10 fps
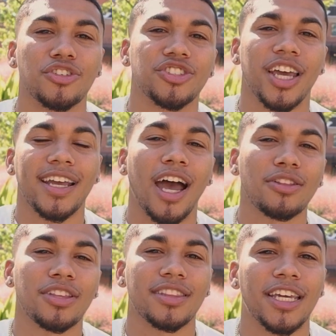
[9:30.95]
so check
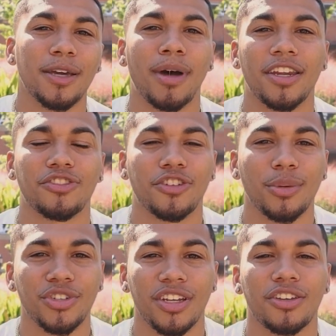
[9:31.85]
out the link in my
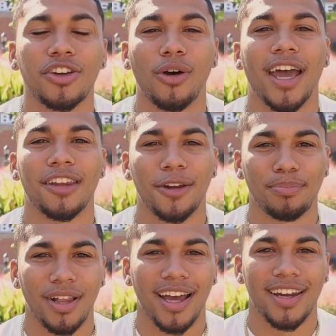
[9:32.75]
description to go ahead and
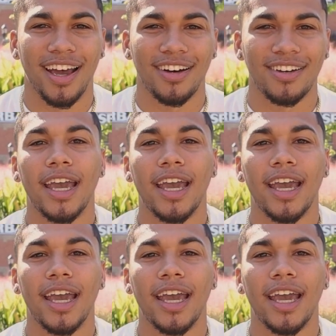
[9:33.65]
apply now.